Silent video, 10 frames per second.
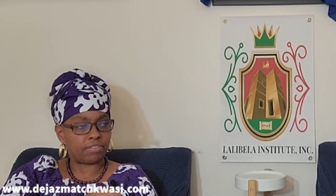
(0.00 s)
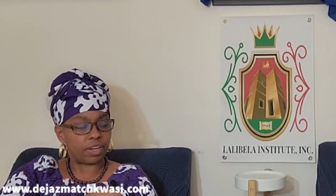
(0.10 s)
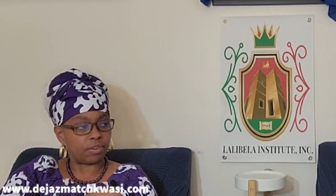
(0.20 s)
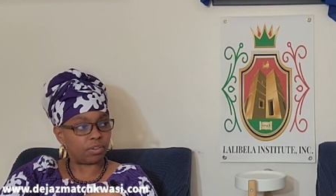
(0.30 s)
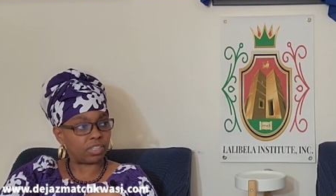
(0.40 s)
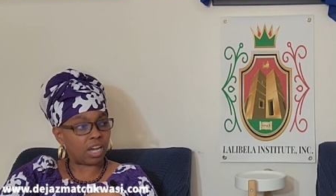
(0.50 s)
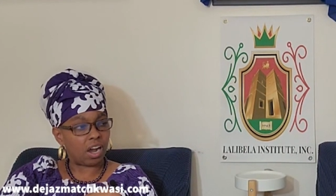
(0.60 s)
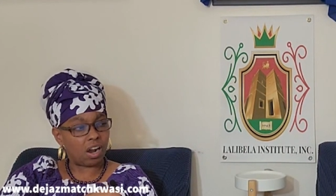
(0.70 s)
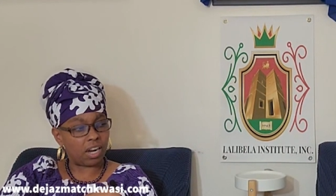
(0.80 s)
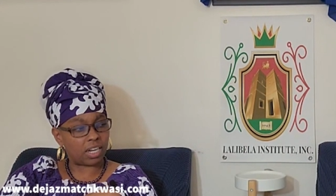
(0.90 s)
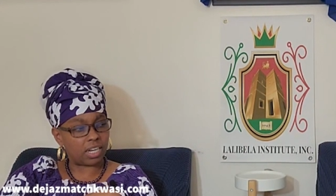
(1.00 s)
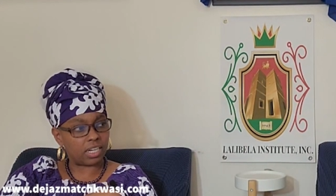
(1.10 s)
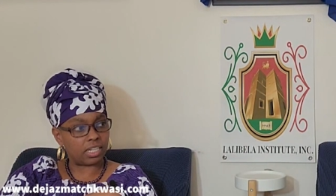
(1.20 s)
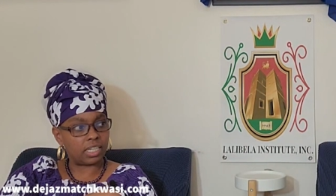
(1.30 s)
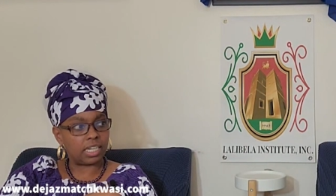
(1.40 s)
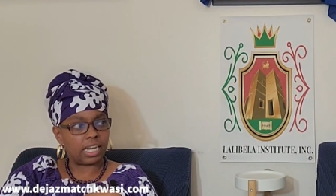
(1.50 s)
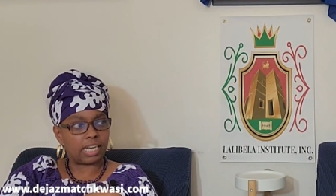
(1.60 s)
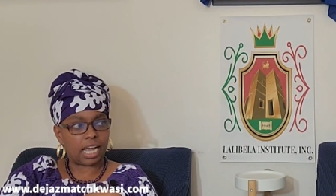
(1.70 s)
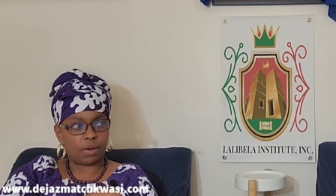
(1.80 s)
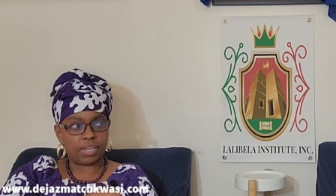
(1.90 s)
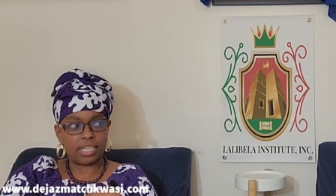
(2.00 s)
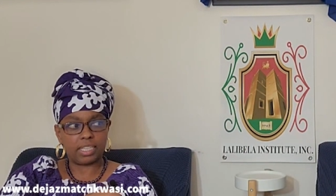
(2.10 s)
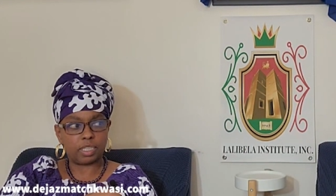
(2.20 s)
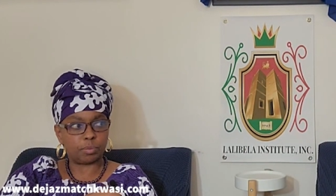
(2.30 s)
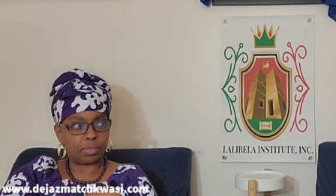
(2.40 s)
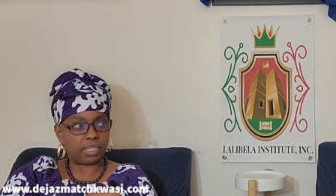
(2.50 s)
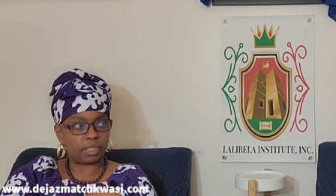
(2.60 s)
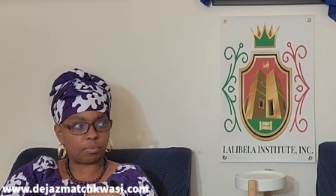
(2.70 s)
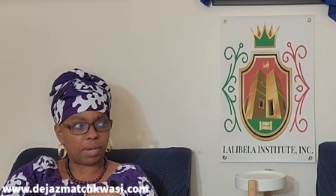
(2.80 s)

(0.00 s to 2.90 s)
Pharaoh Taharka mm-hmm. and how he speaks